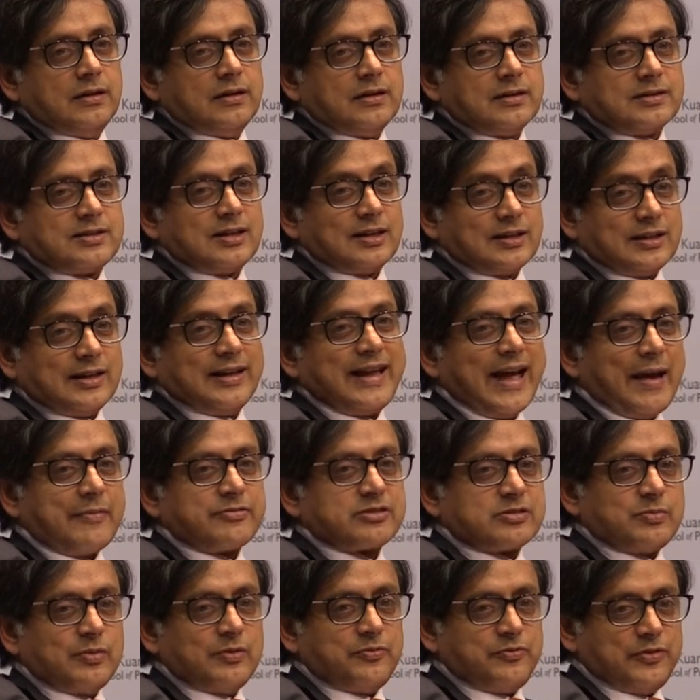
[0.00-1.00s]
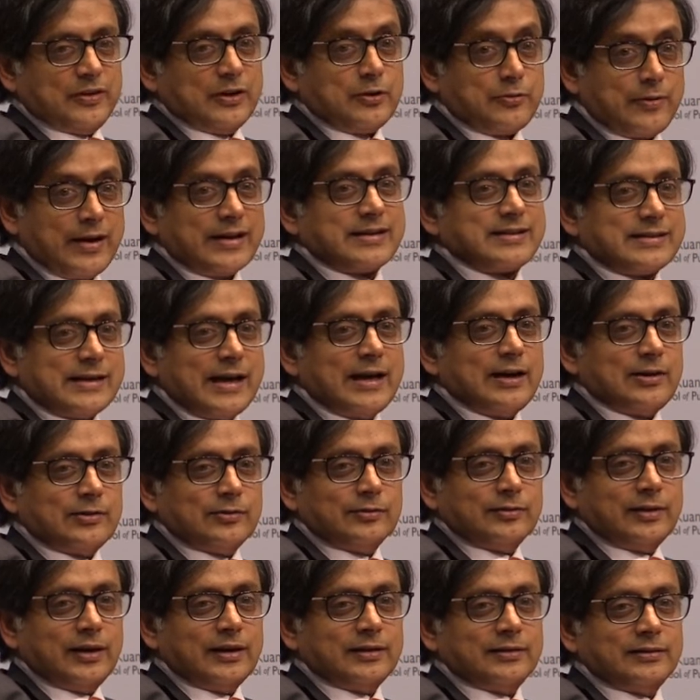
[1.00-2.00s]
certain gaps to be filled right
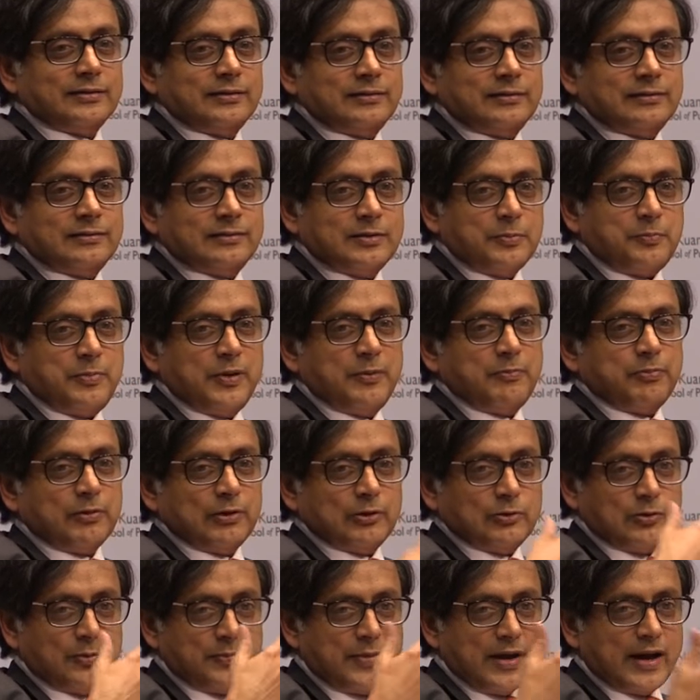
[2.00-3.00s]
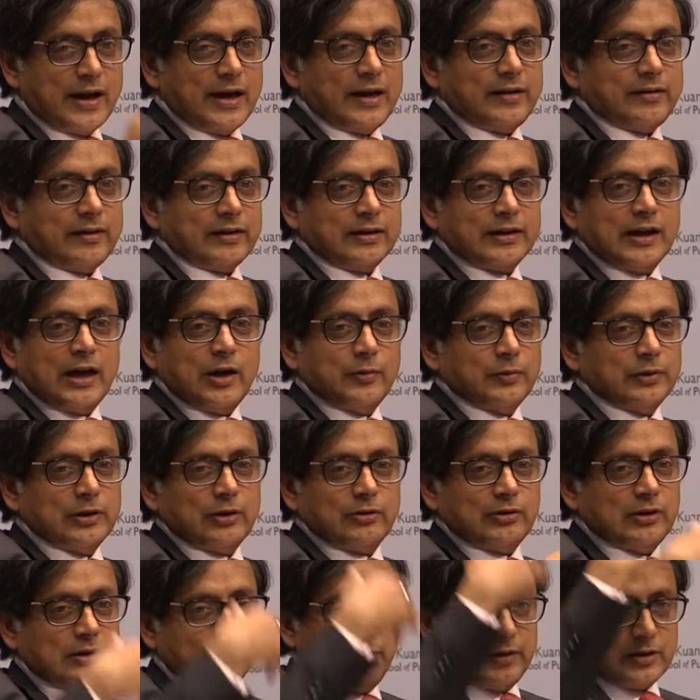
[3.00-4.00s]
now, and the people whom they're hiring now will
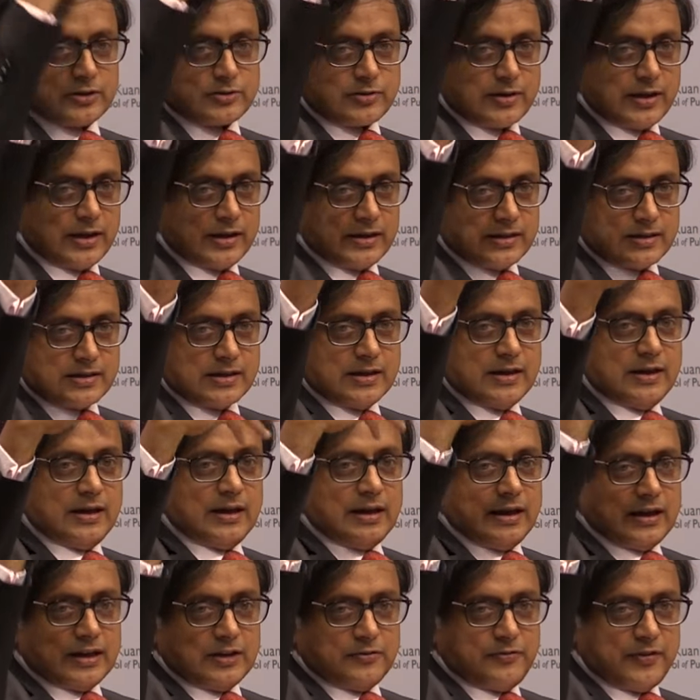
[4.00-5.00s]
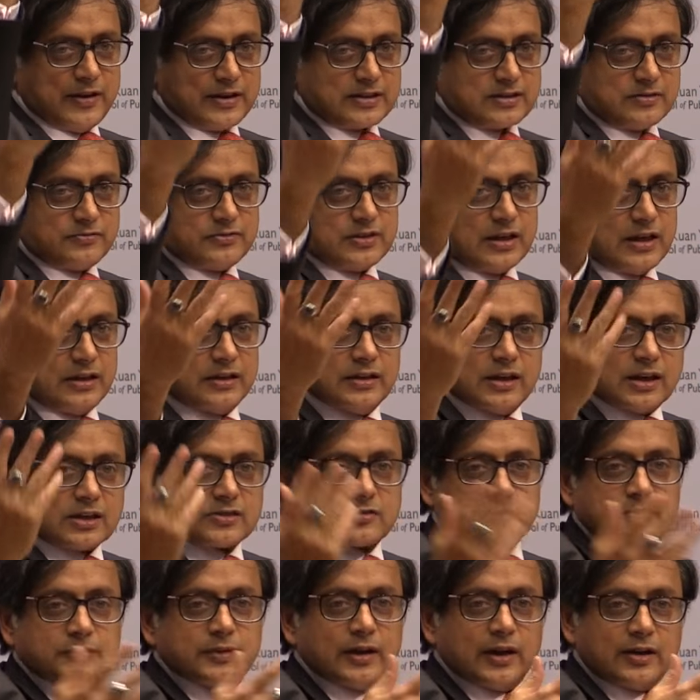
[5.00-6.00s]
only be trained and effective ten years
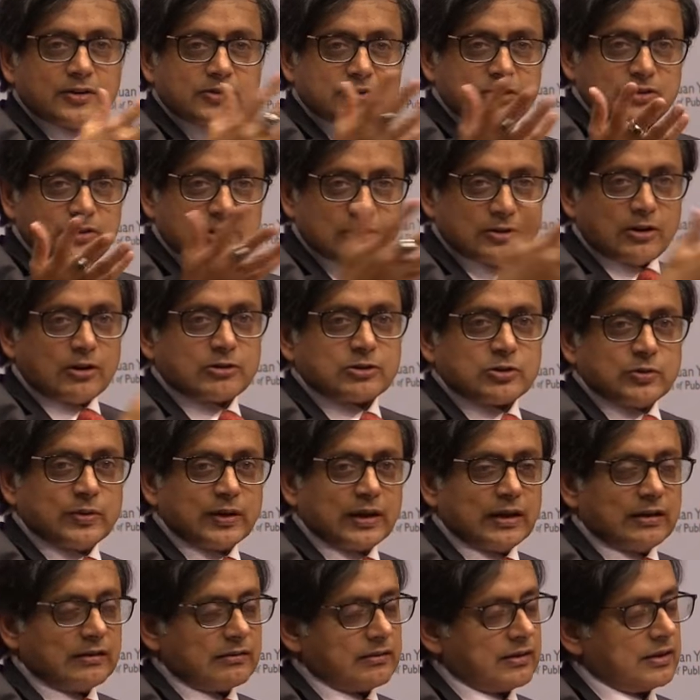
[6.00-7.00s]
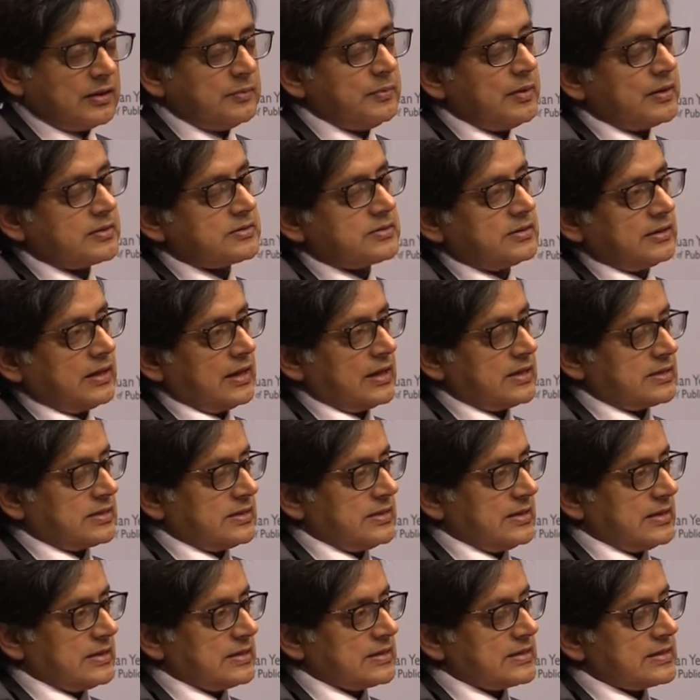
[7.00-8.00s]
from now. So they're not doing anything about today's
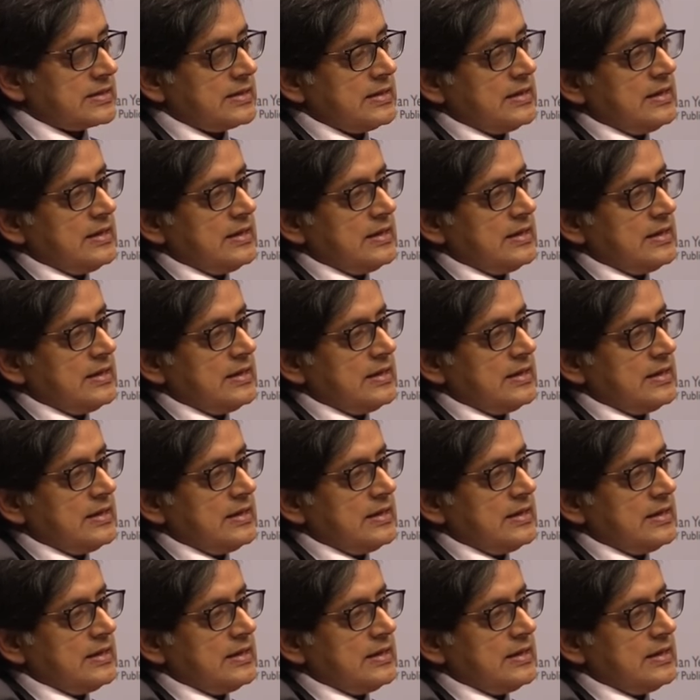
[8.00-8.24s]
needs.